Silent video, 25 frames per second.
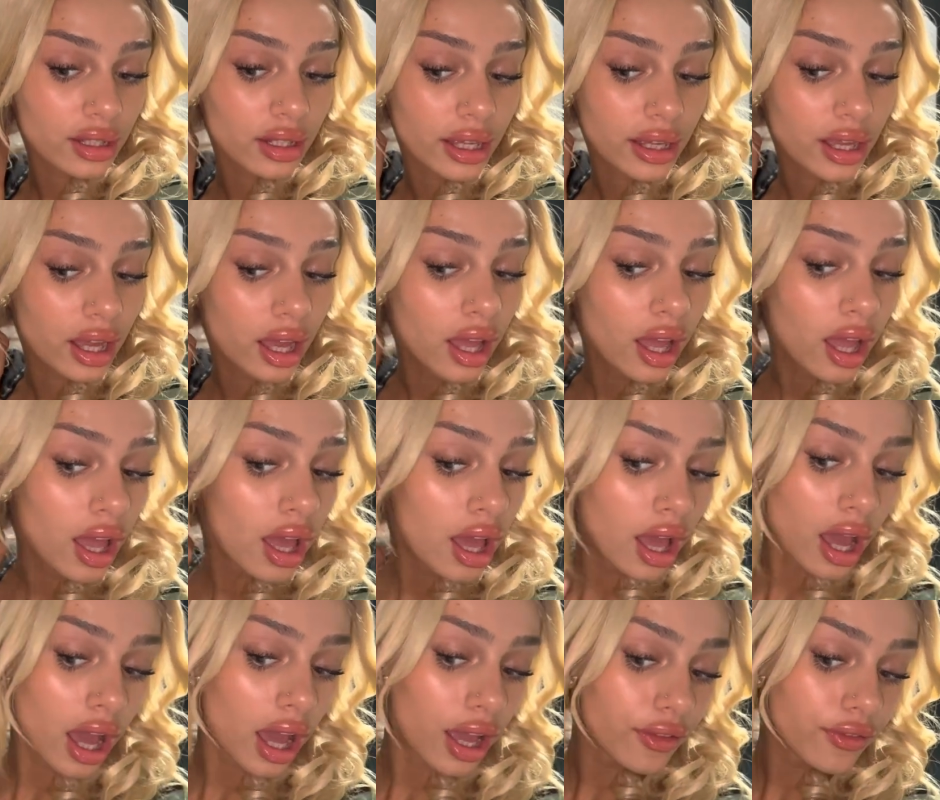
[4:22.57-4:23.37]
Like,
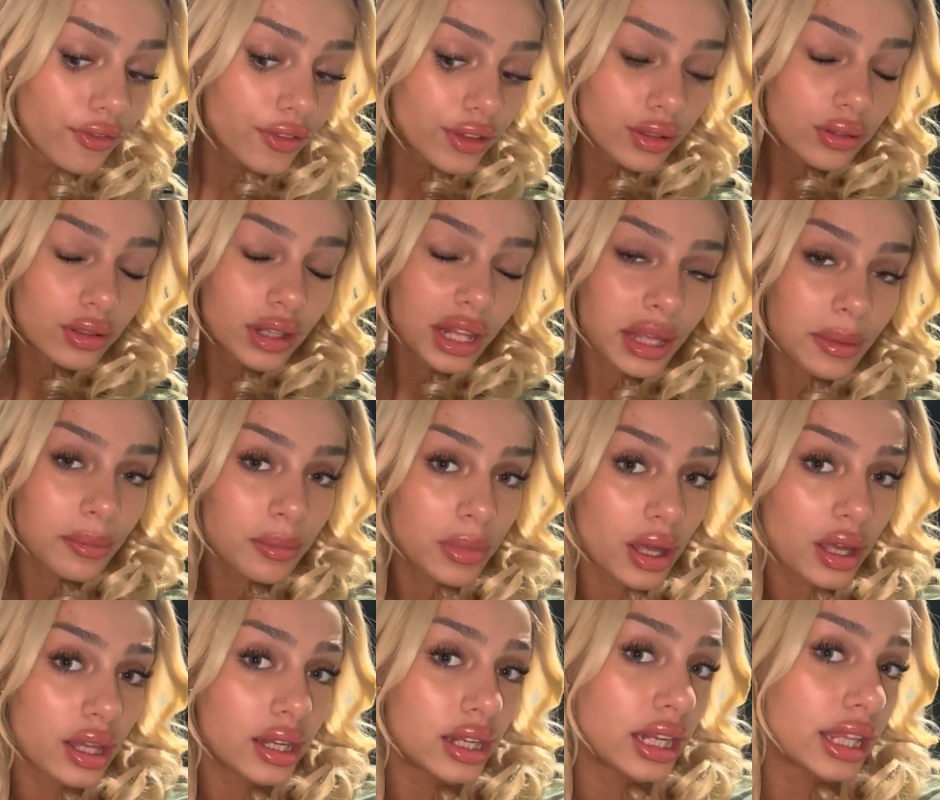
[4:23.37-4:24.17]
I feel like
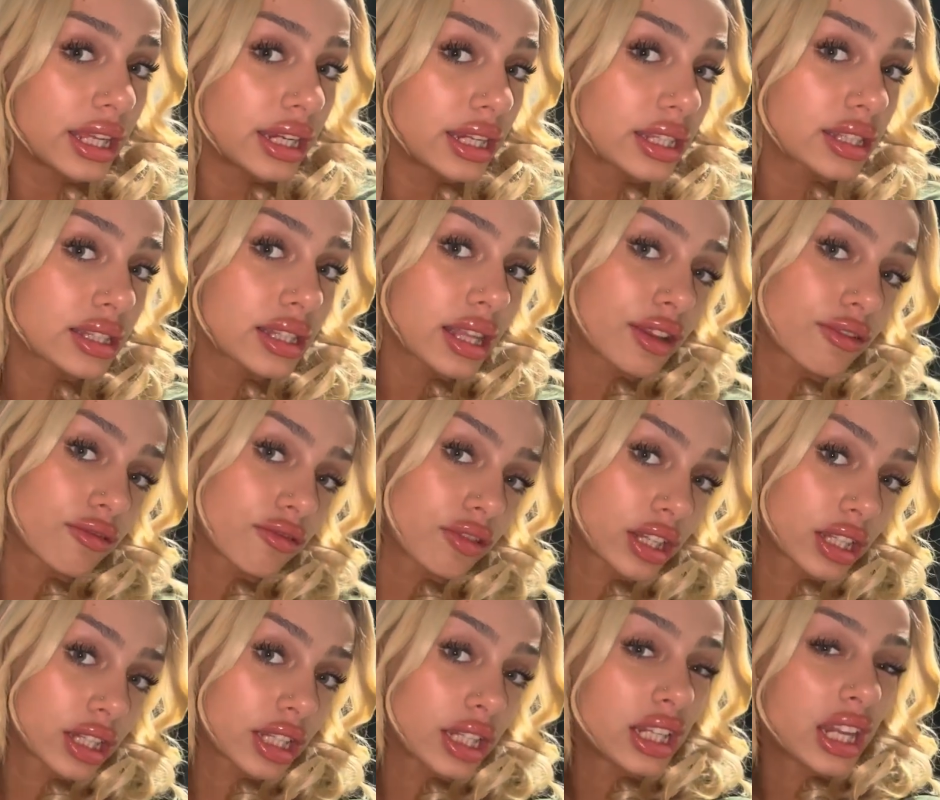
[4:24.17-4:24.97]
Berlin is like
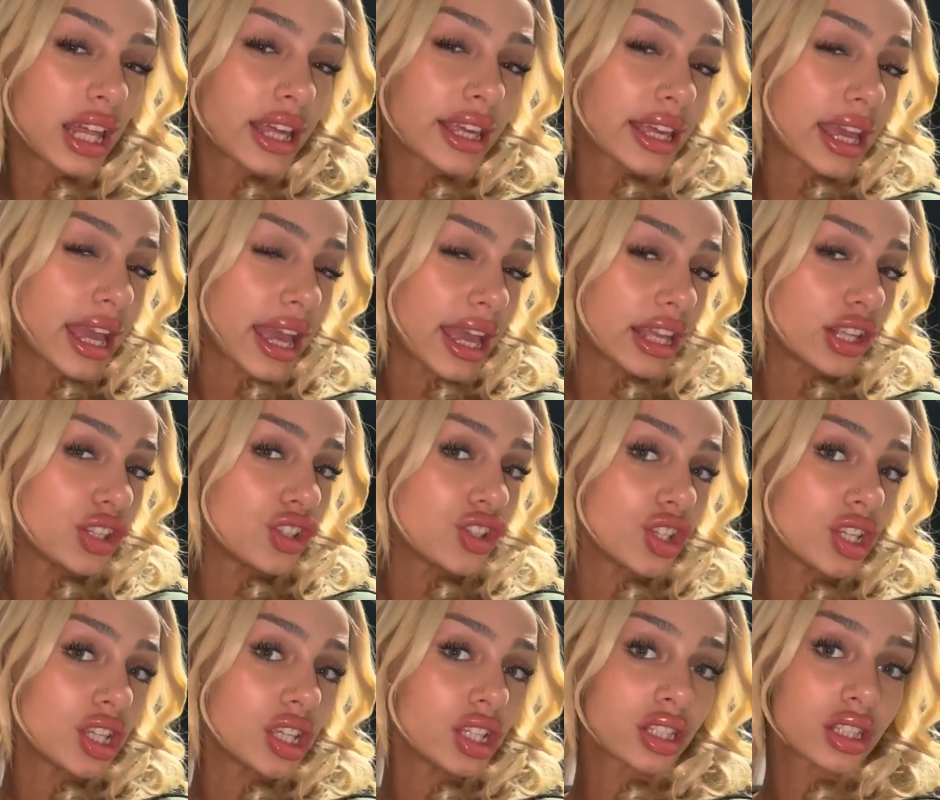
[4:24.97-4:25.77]
really like
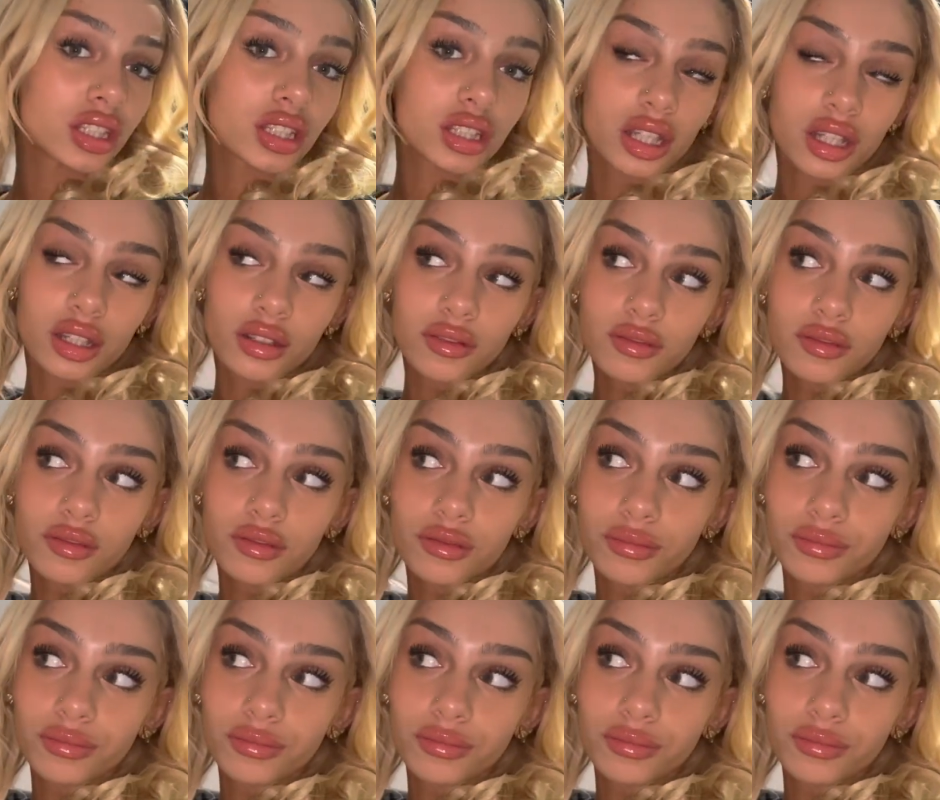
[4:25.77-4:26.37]
edgy and stuff.